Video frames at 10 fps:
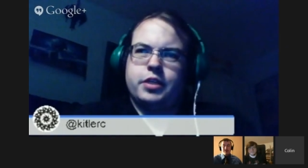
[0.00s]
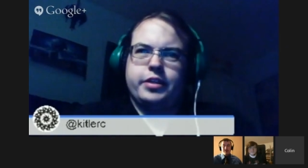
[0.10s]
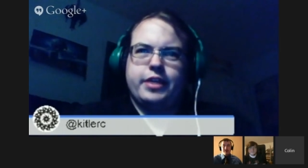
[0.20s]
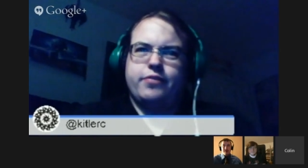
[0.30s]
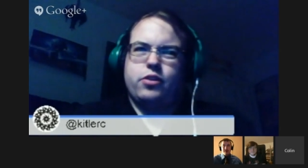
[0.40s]

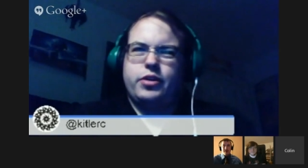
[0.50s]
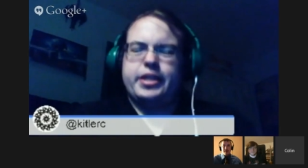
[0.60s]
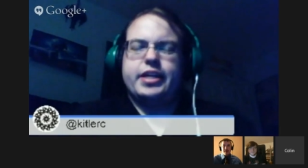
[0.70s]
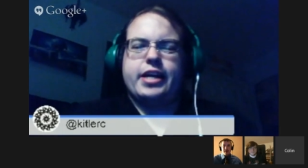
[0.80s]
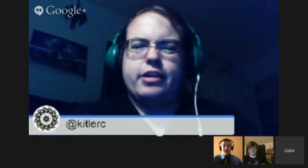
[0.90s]
they've already
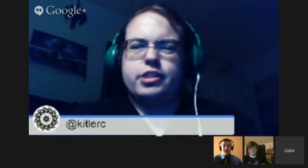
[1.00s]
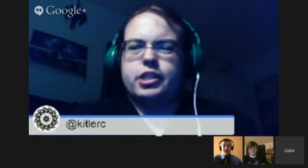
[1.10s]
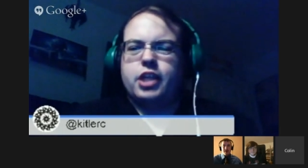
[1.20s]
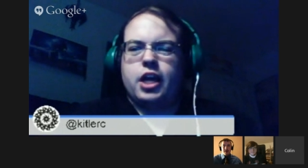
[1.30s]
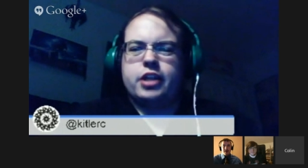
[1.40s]
announced a
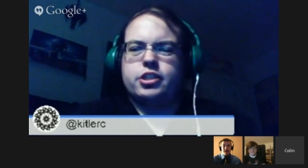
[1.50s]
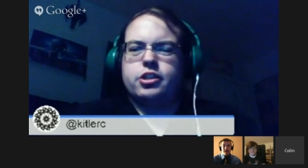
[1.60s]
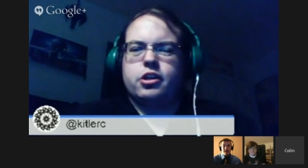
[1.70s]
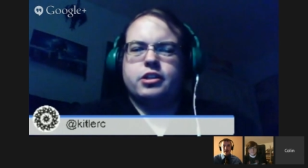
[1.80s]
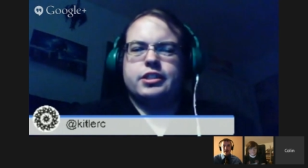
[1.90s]
lot of
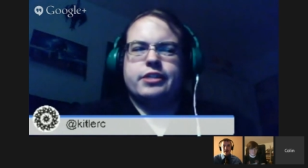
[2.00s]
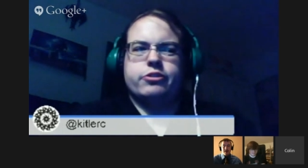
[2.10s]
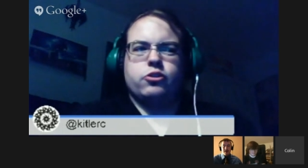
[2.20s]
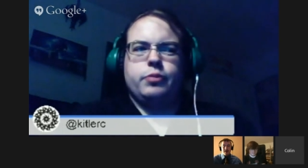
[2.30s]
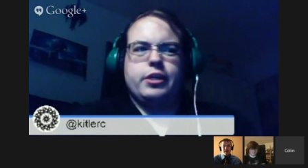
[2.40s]
songs, and there's
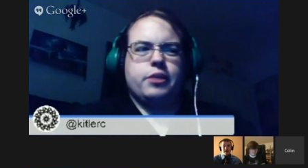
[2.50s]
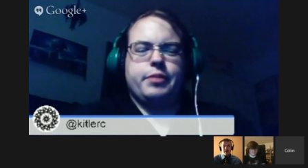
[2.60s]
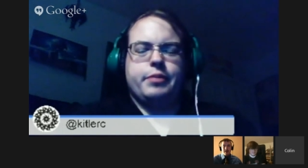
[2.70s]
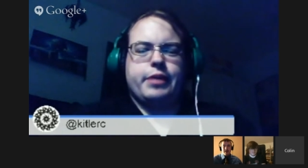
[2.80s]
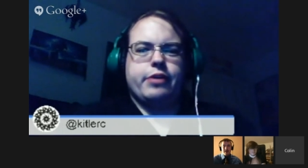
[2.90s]
only going to be
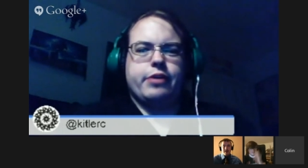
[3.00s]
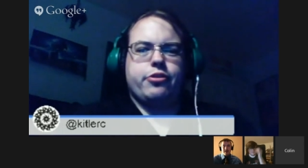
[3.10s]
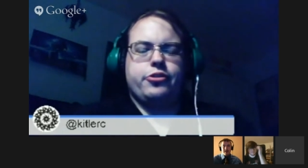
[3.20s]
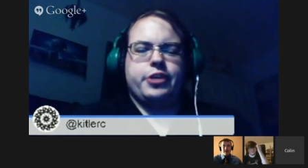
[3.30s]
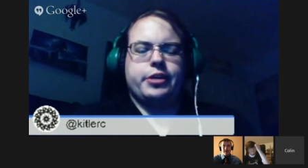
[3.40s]
about 30.